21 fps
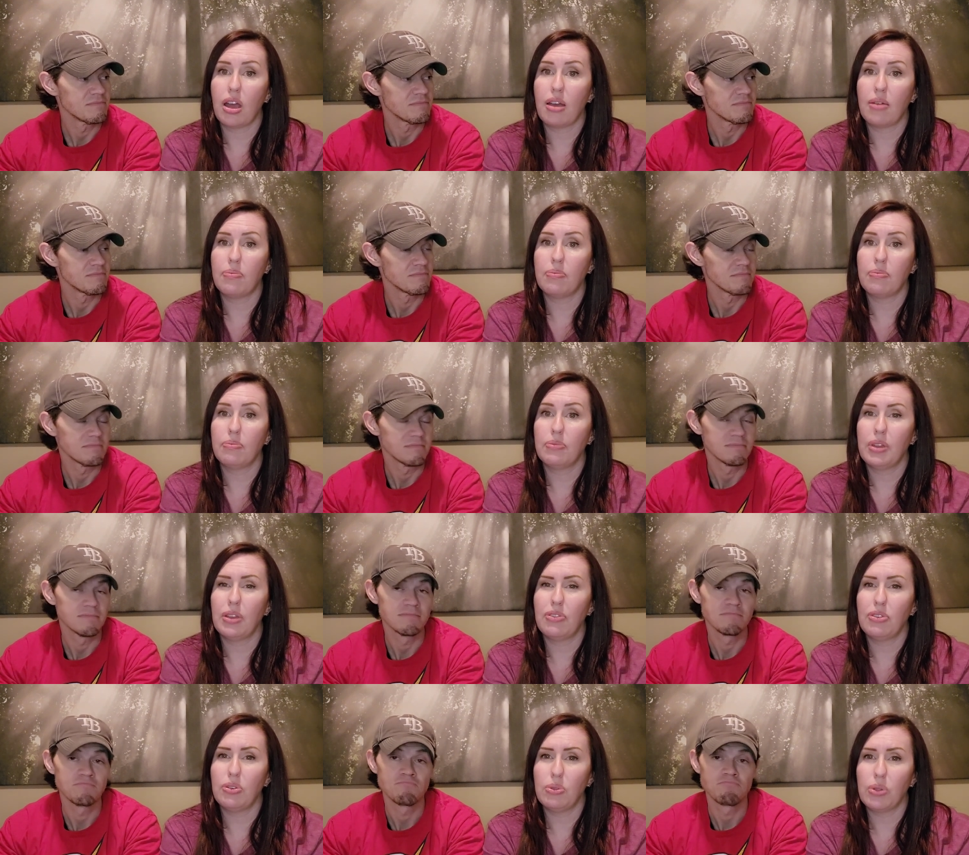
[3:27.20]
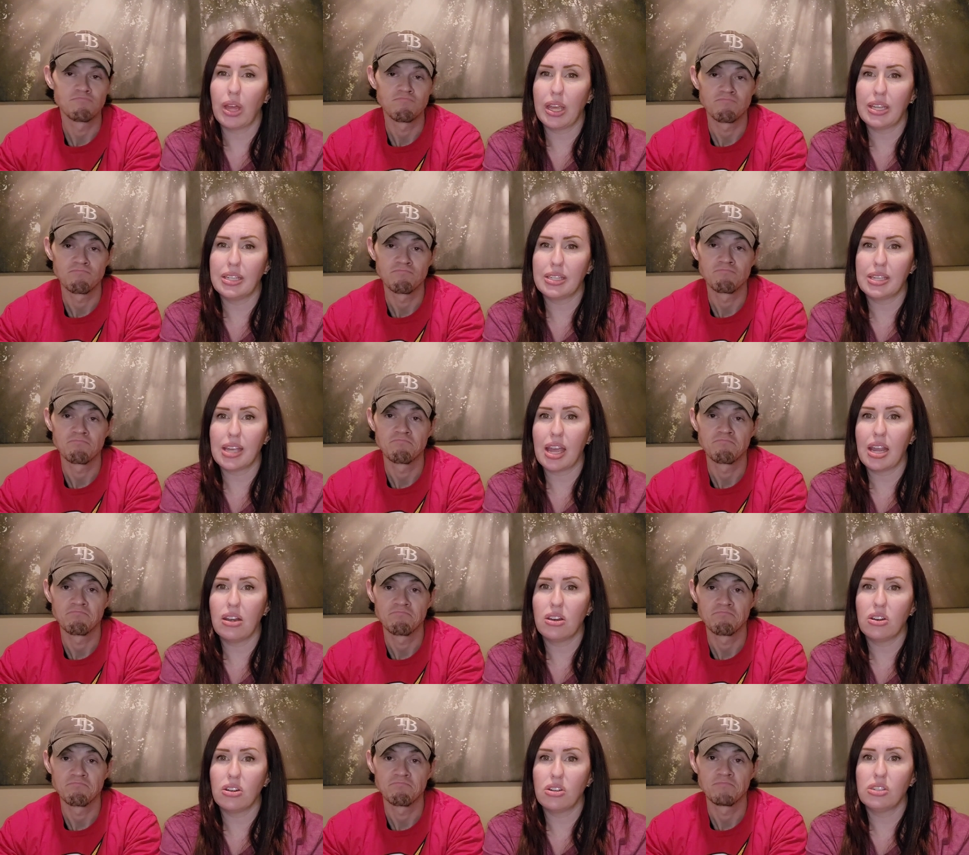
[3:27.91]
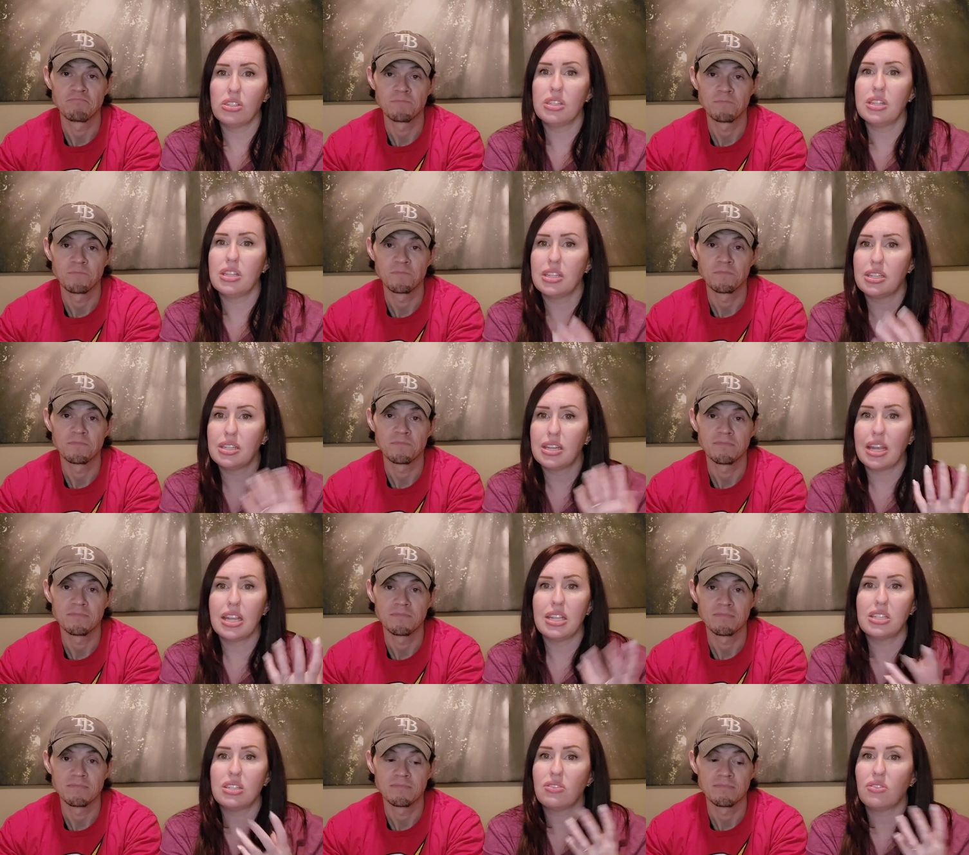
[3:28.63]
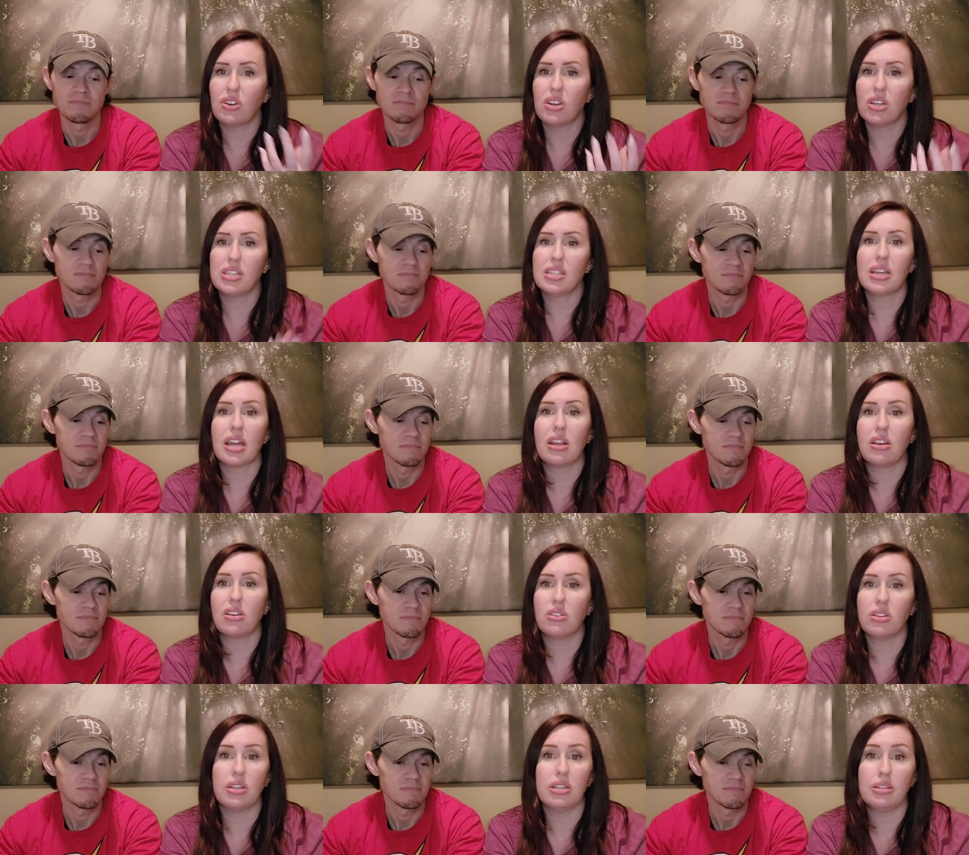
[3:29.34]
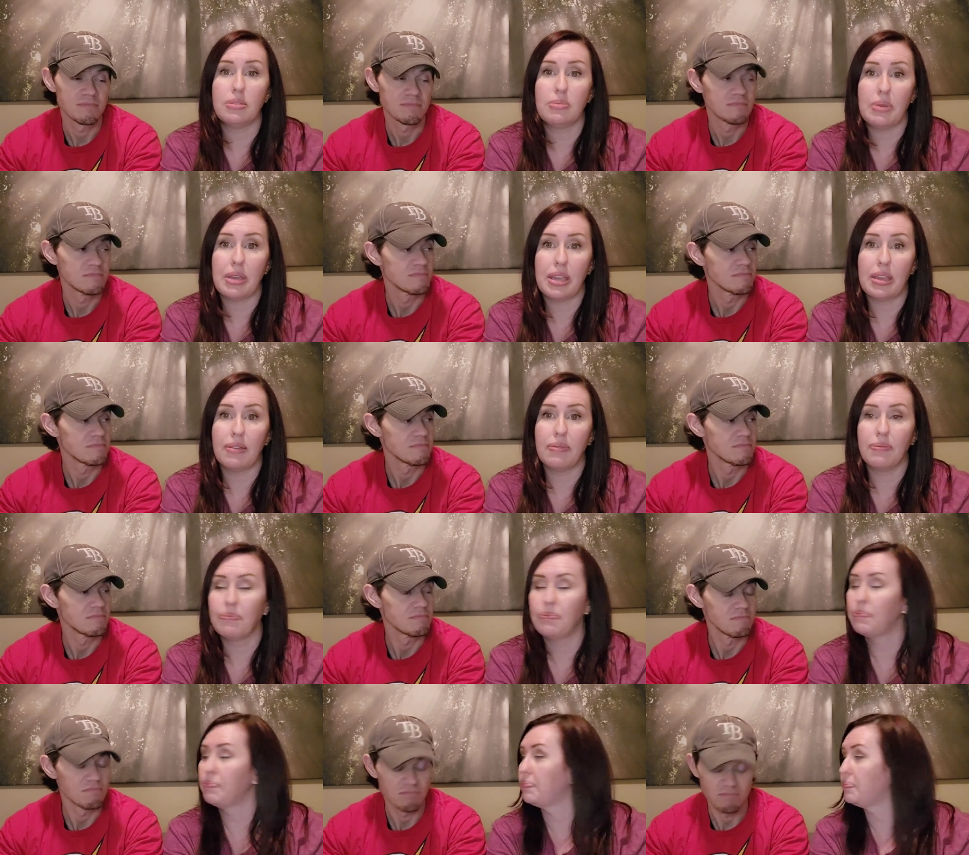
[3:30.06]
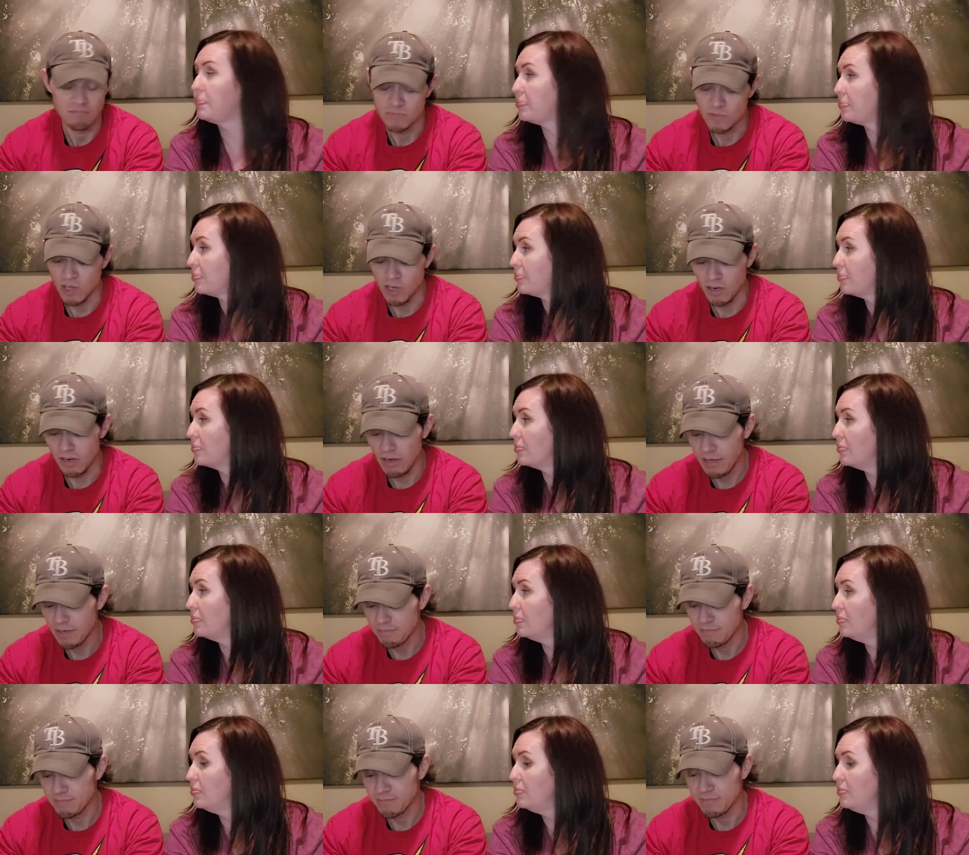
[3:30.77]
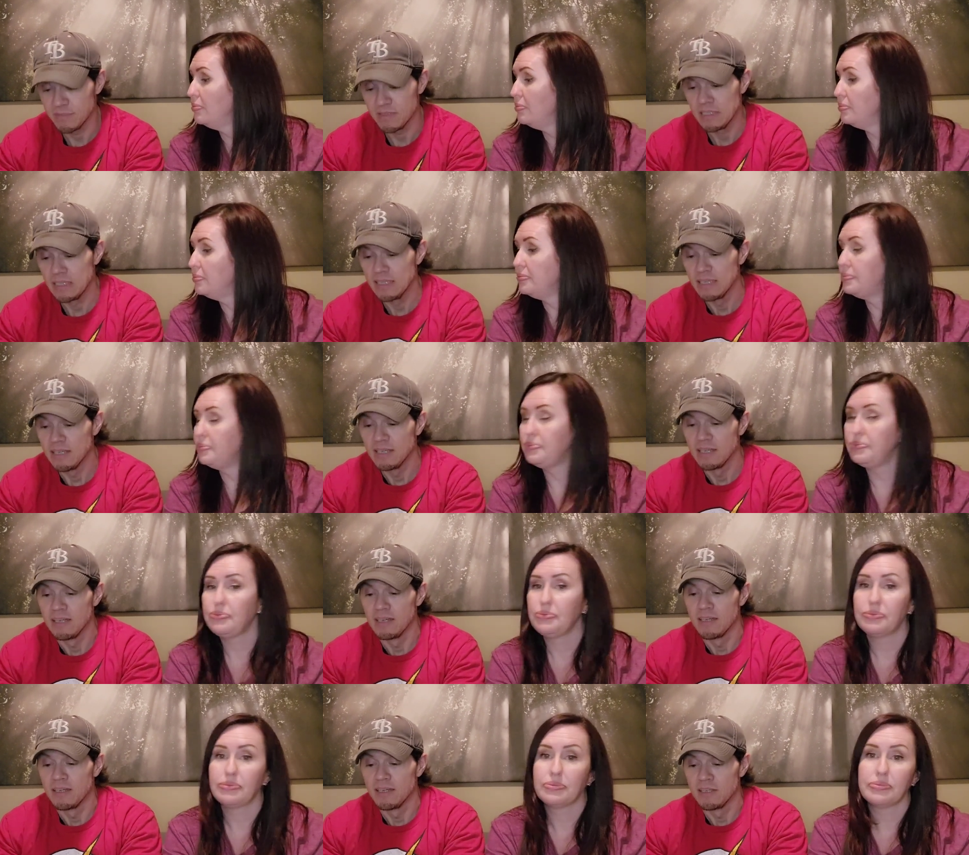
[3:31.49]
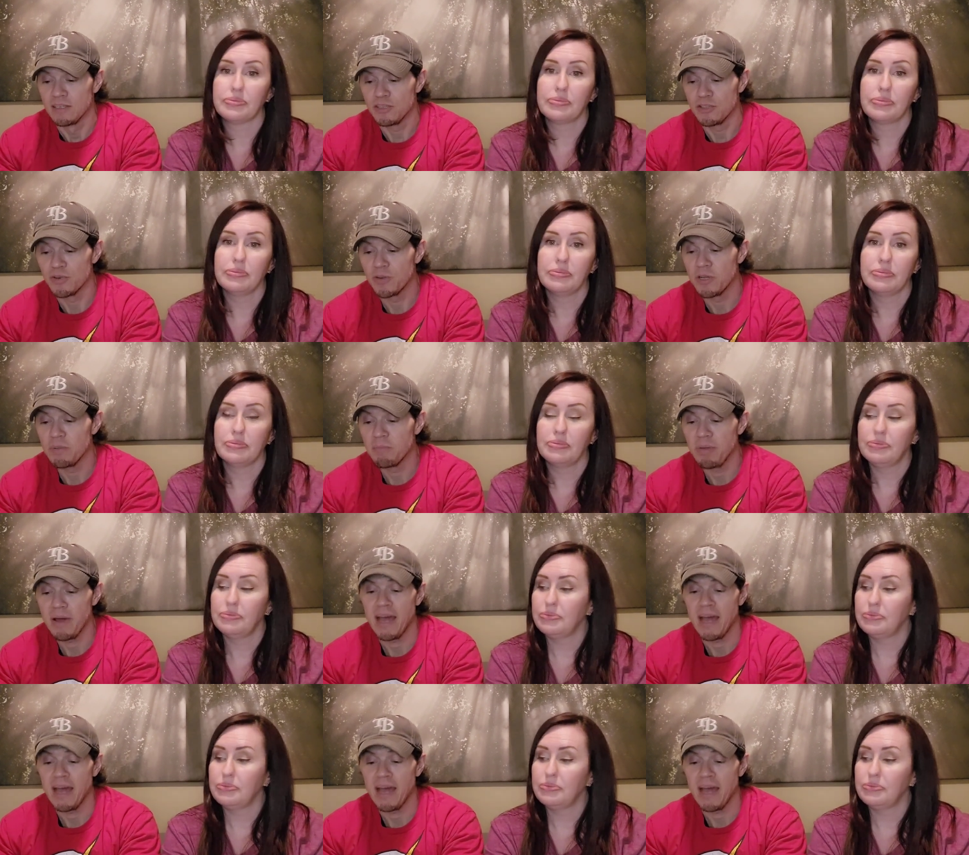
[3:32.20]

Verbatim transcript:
Speaker 1: um, if you like ciders, this tastes very cidery to me.
Speaker 2: All right. Dream